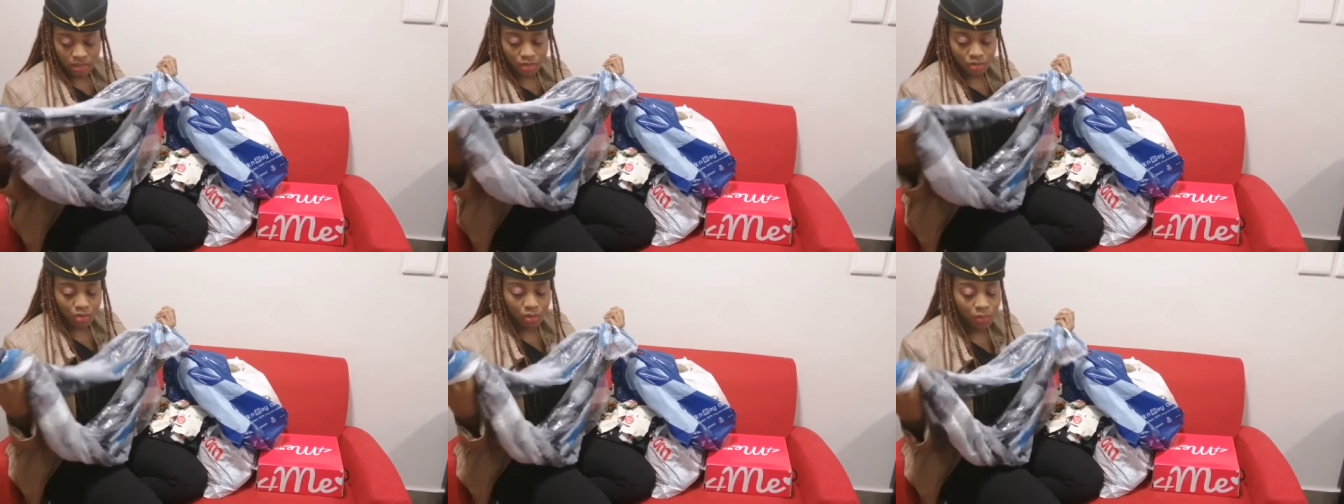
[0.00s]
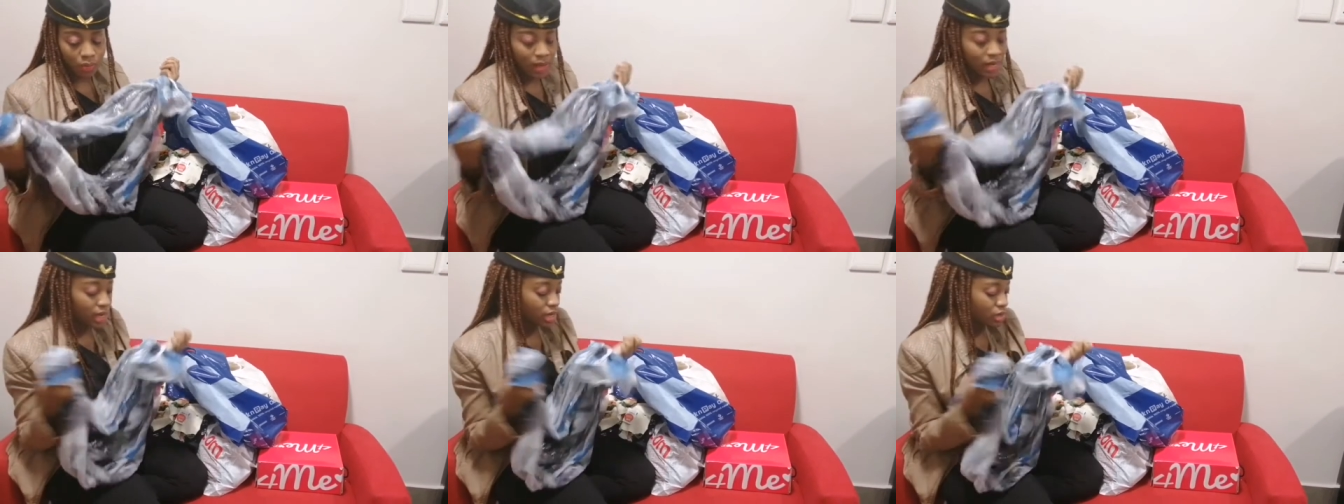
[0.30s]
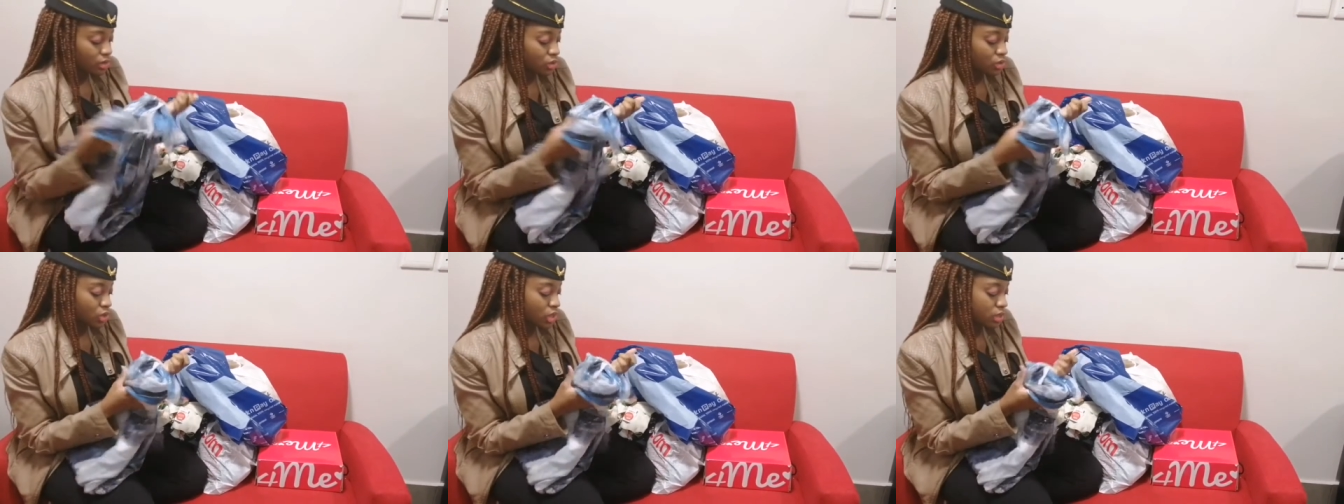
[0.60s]
So what
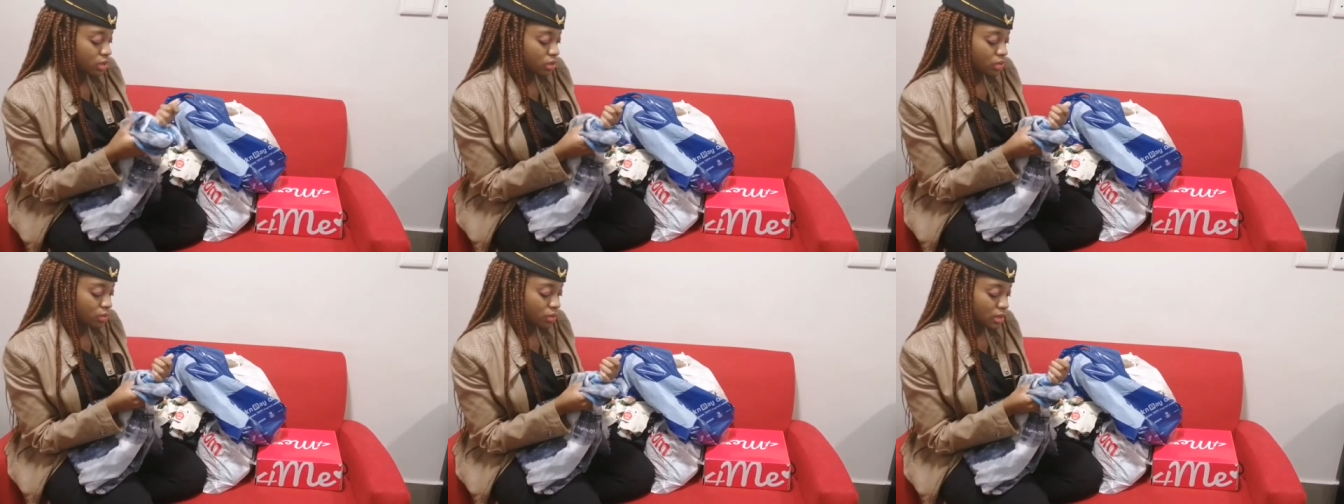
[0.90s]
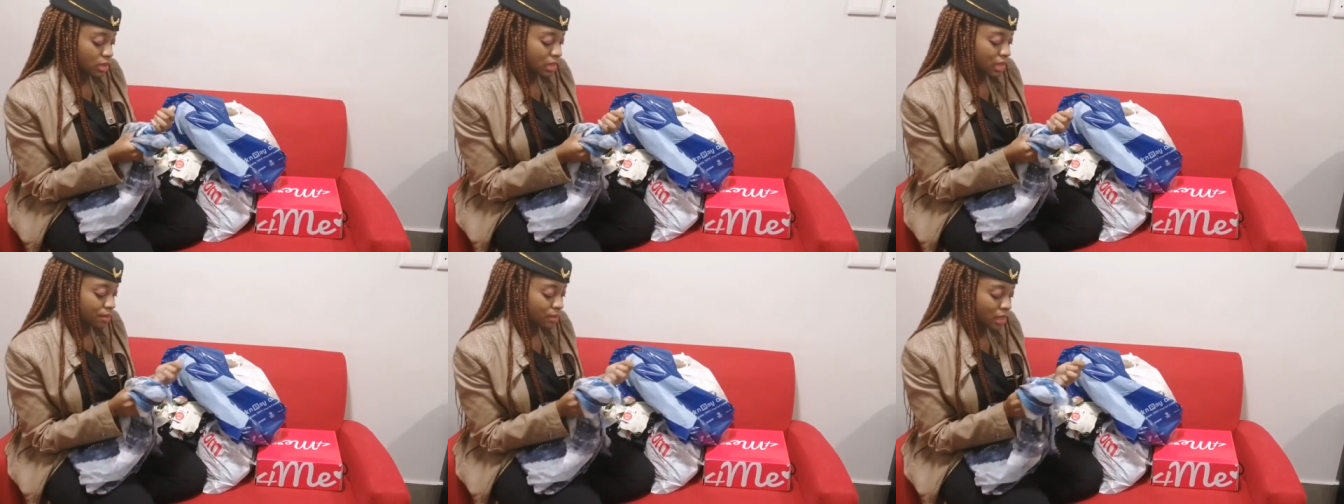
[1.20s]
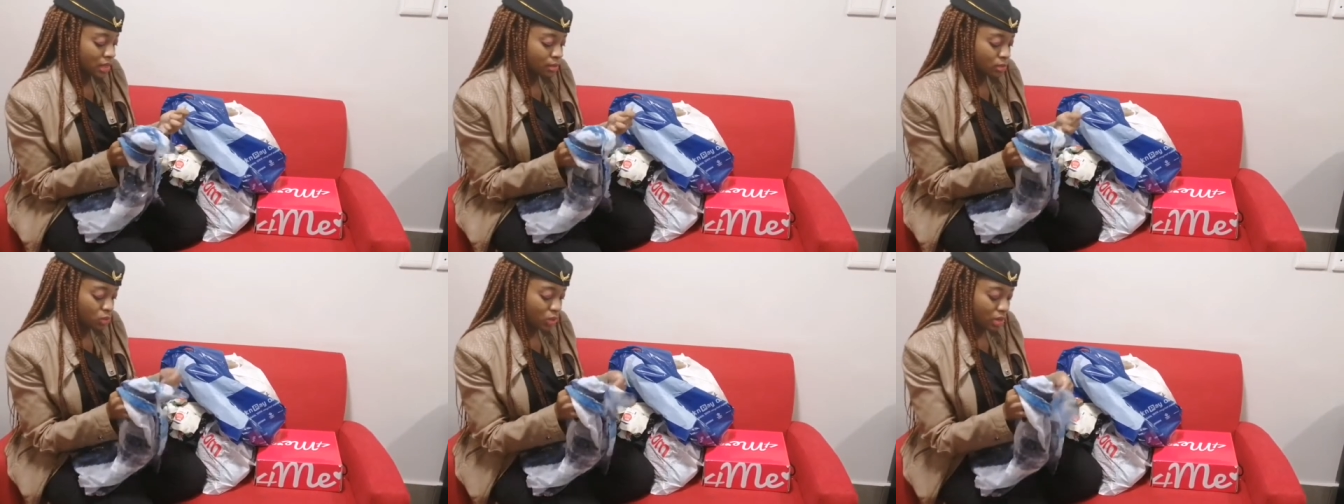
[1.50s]
I usually do is
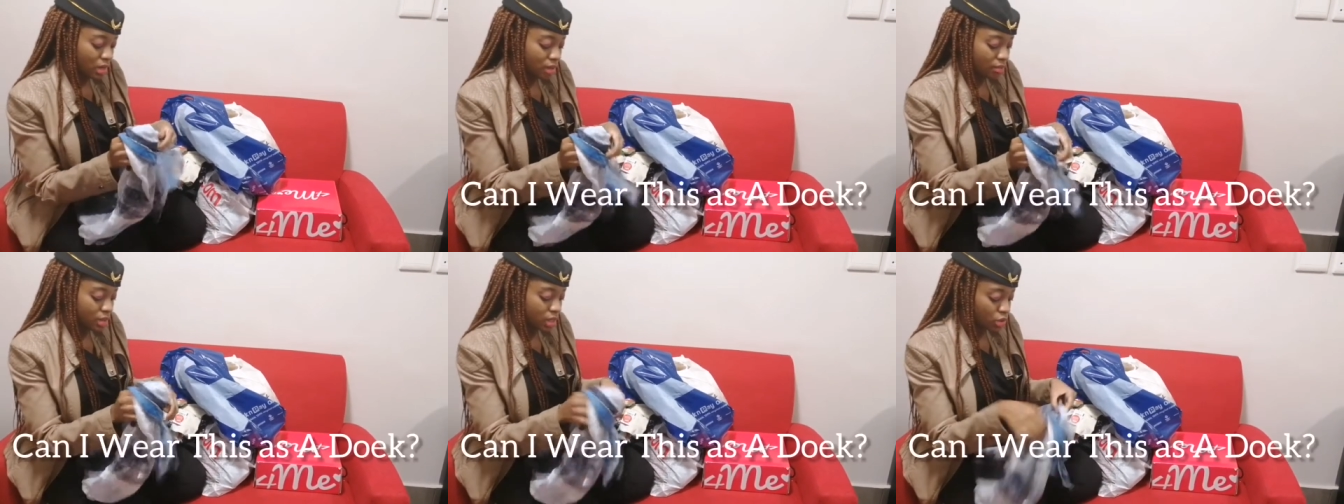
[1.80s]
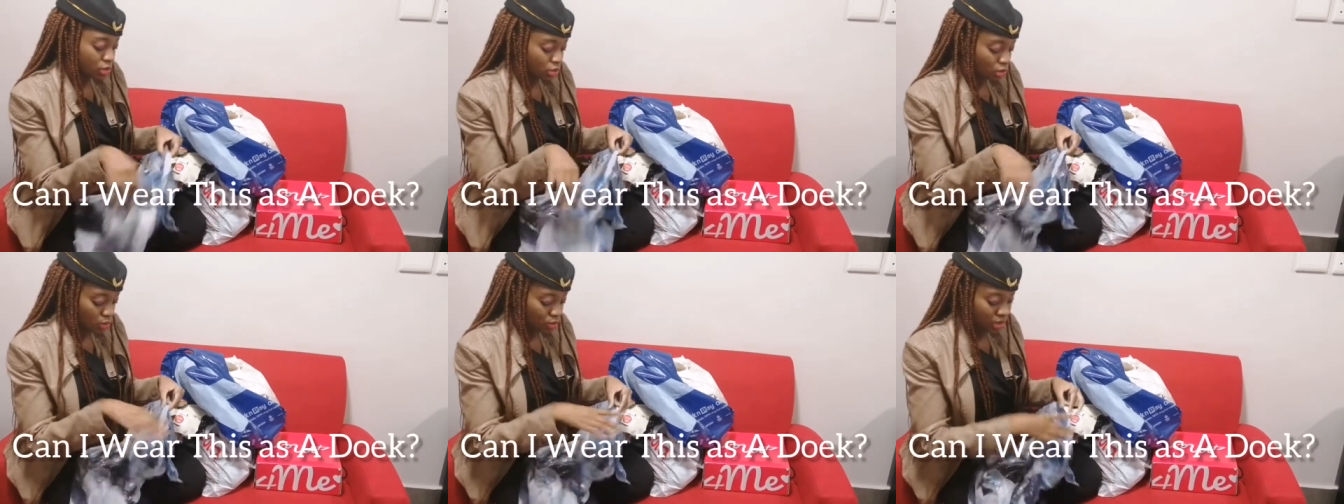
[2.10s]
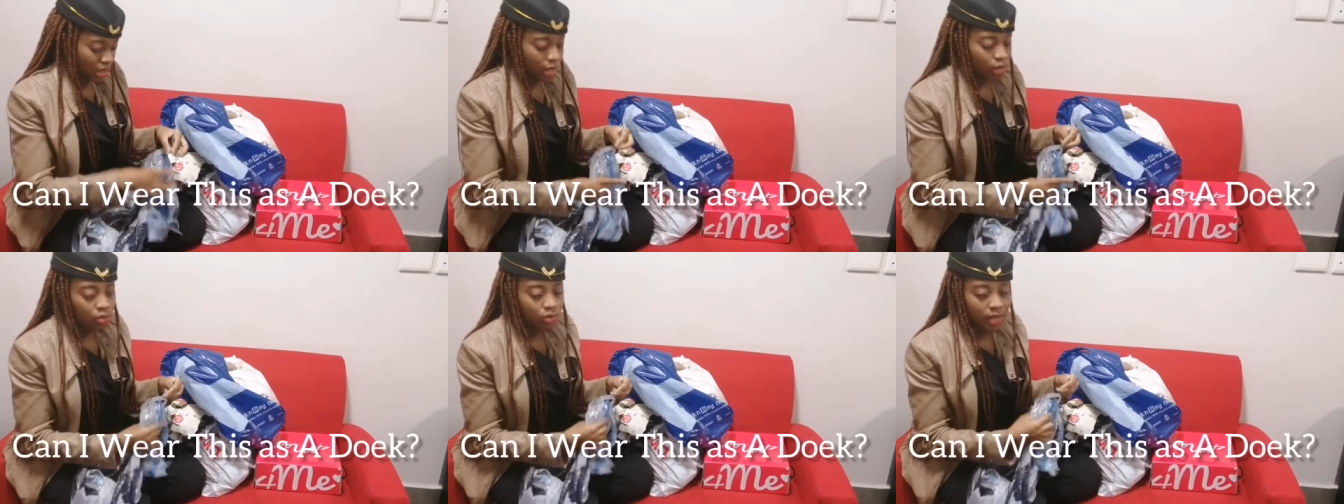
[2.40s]
sometimes when I'm
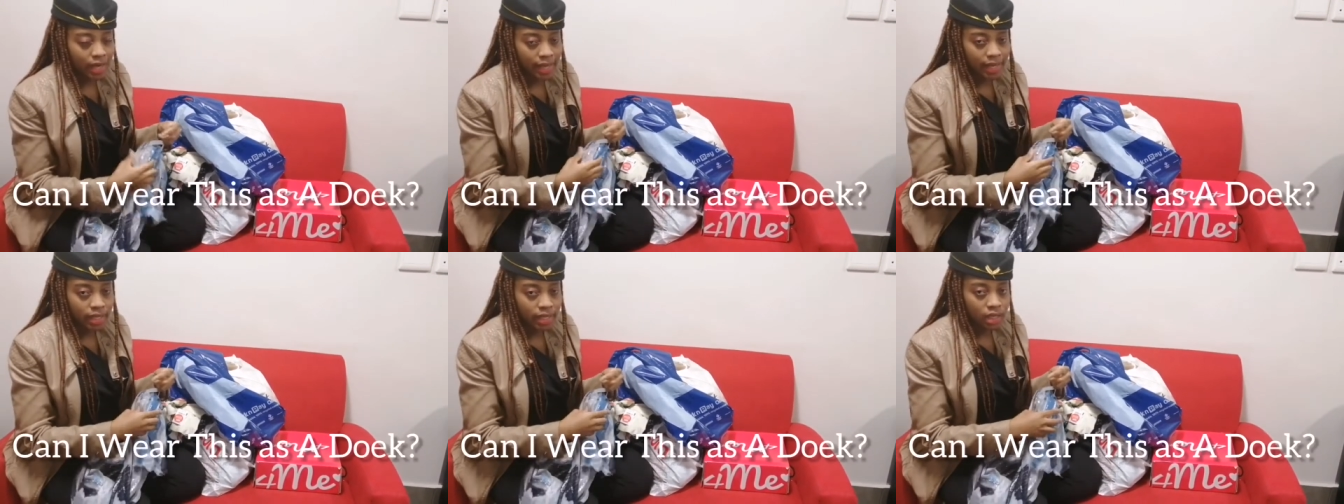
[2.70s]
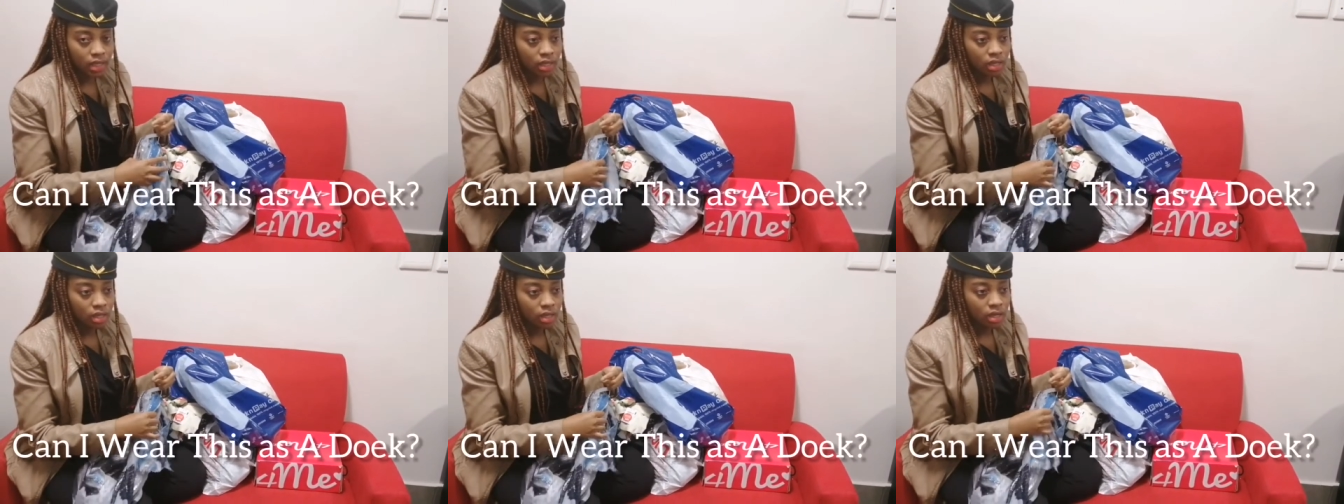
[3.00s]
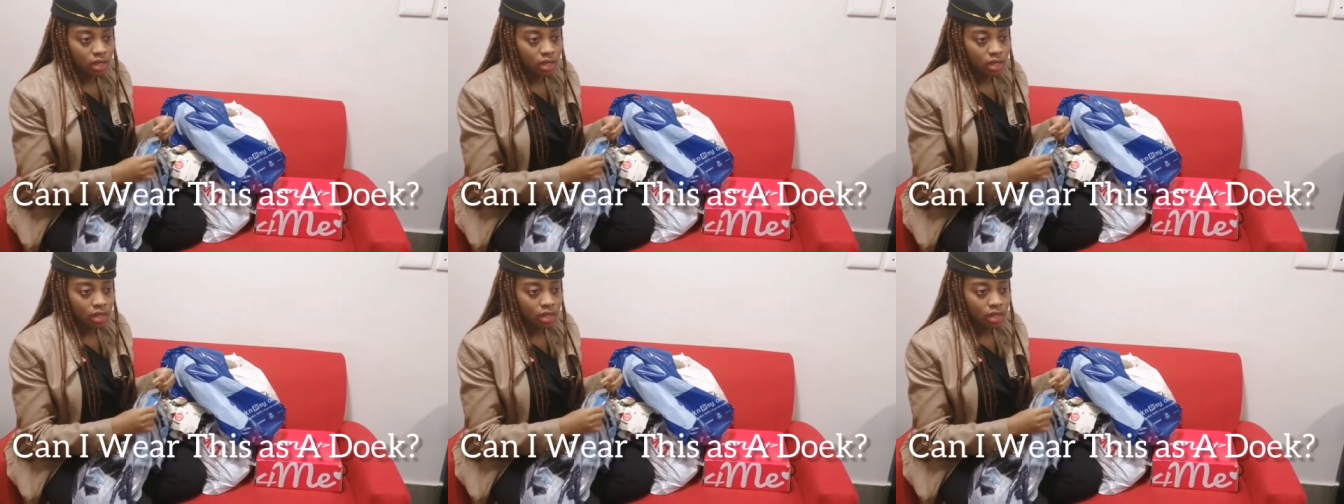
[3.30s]
indoors, I don't like